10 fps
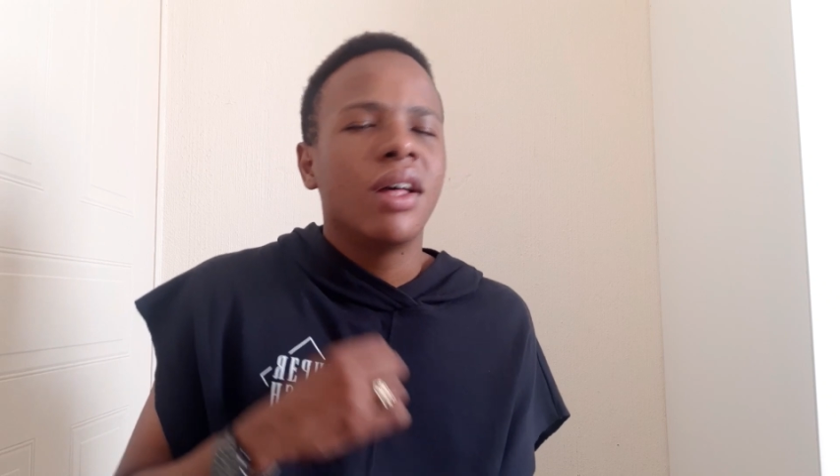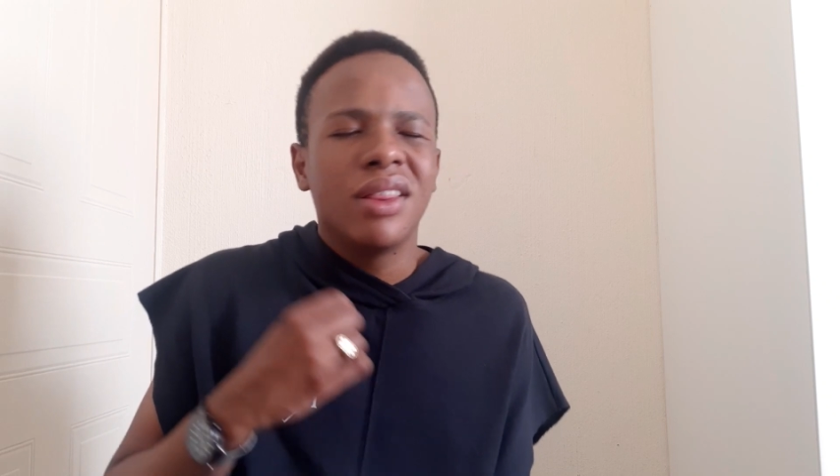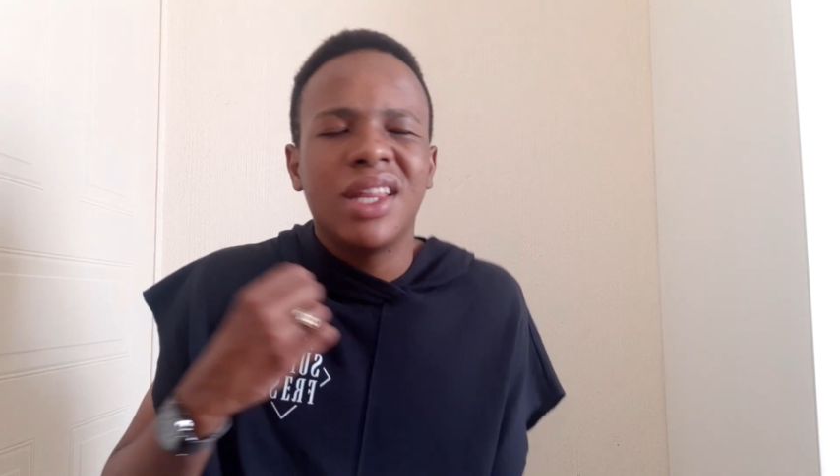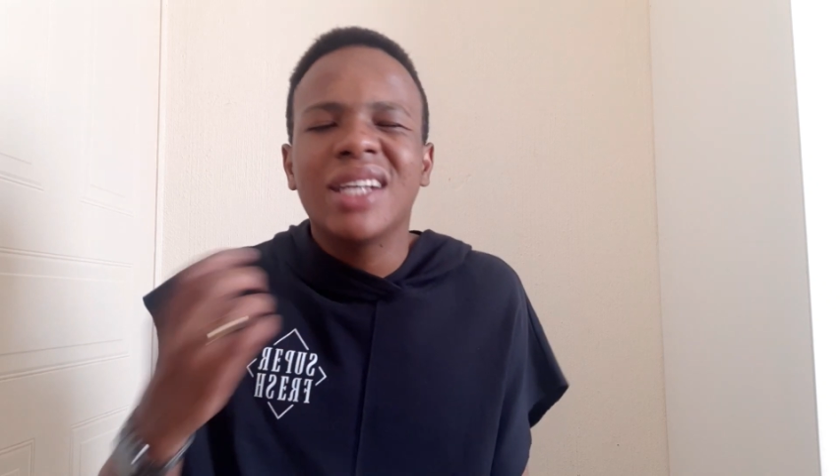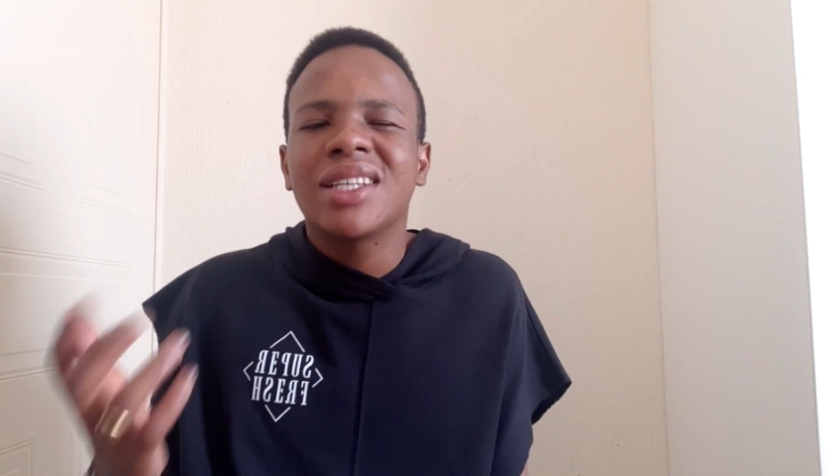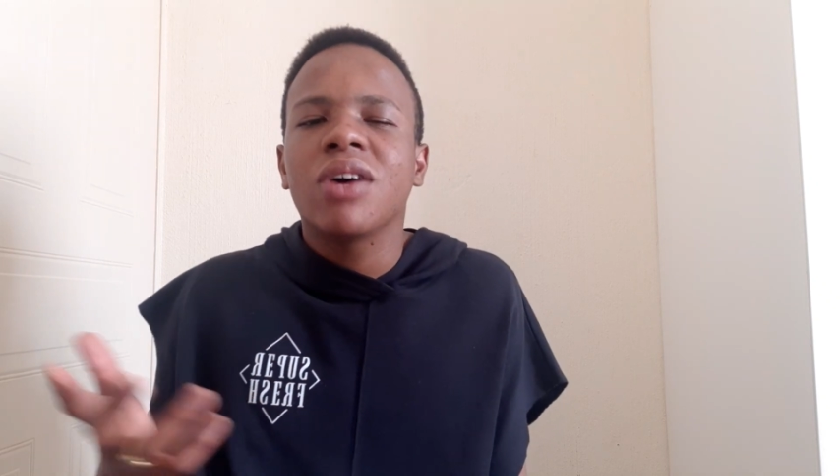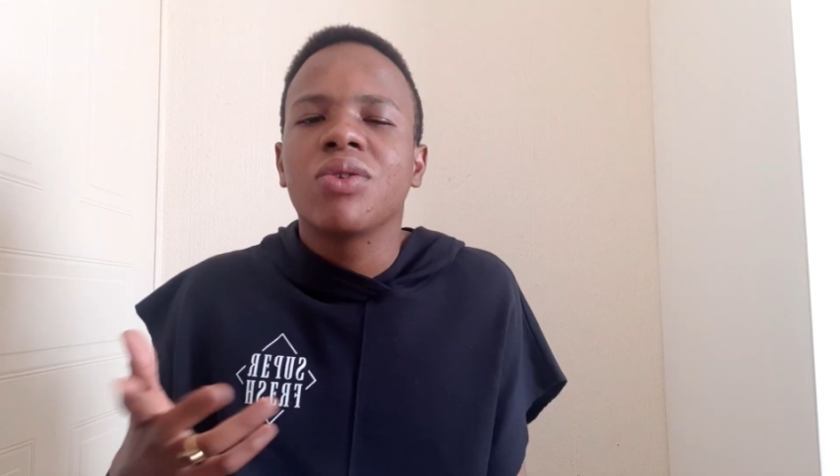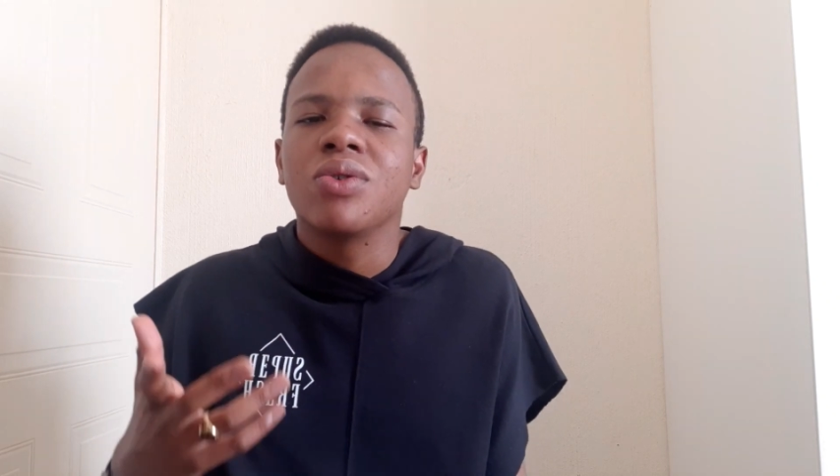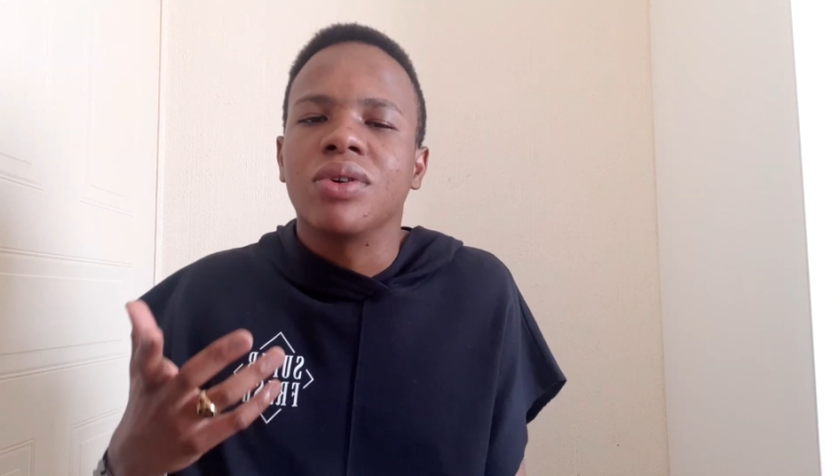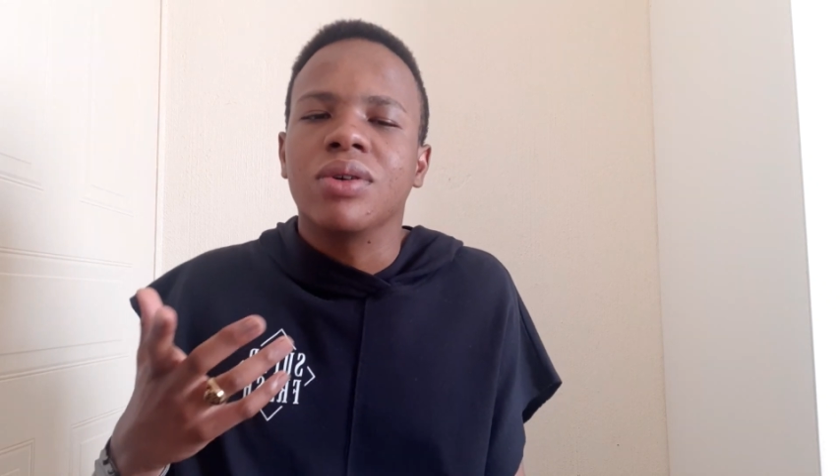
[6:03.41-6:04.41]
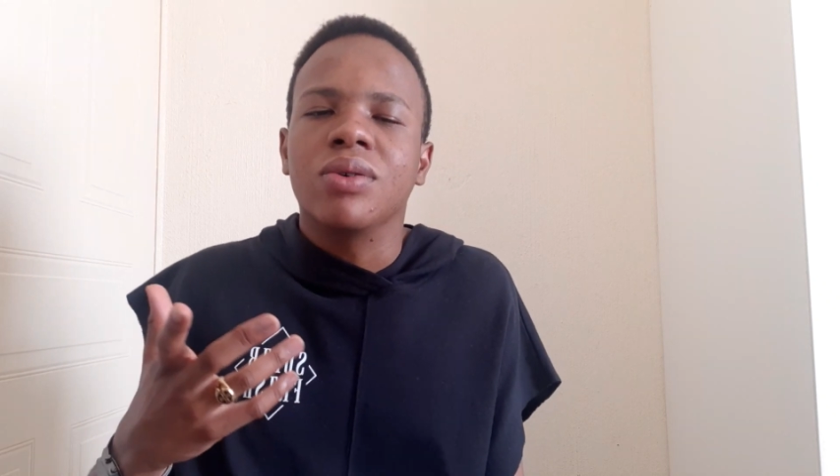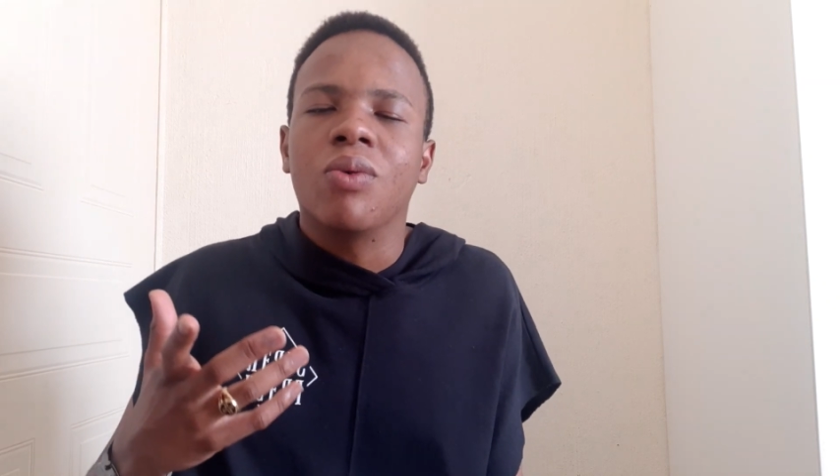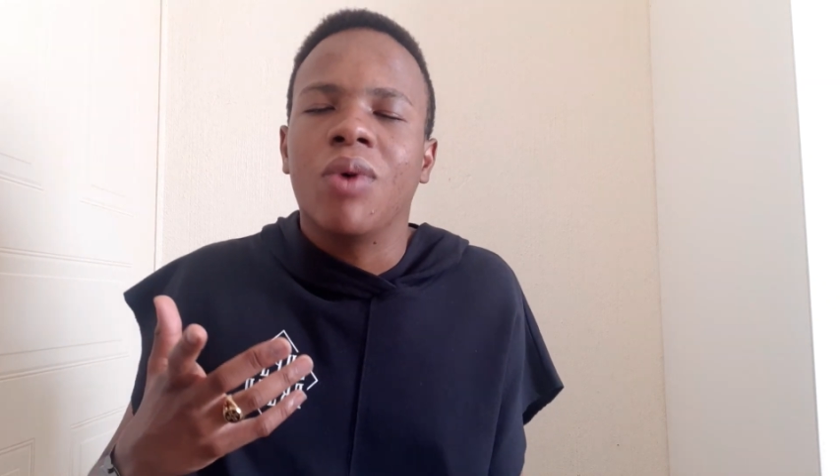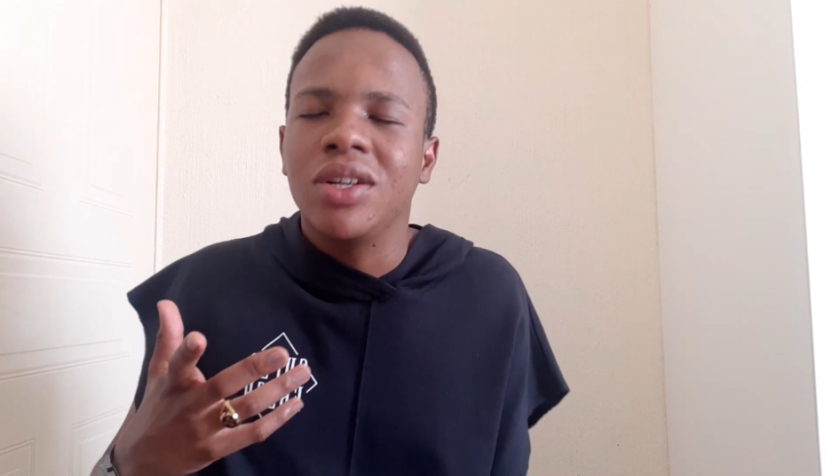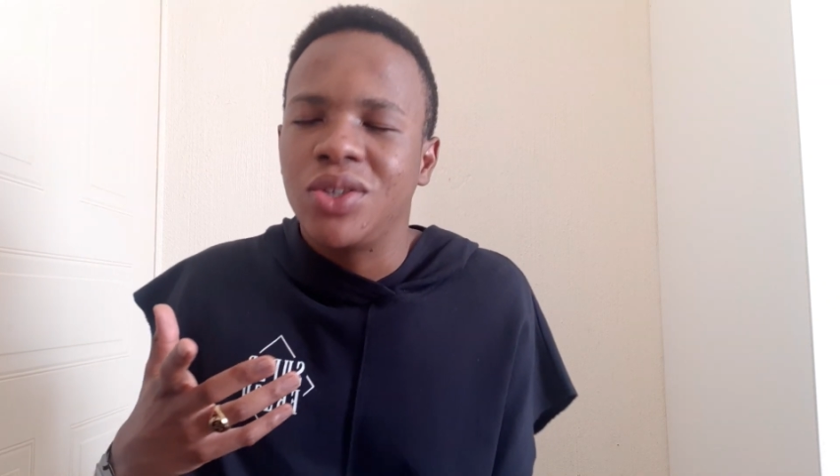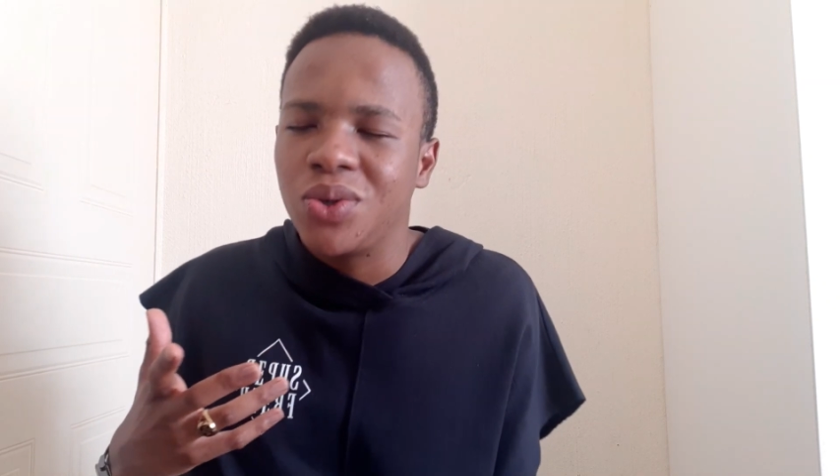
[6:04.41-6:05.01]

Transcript: That's how you'd want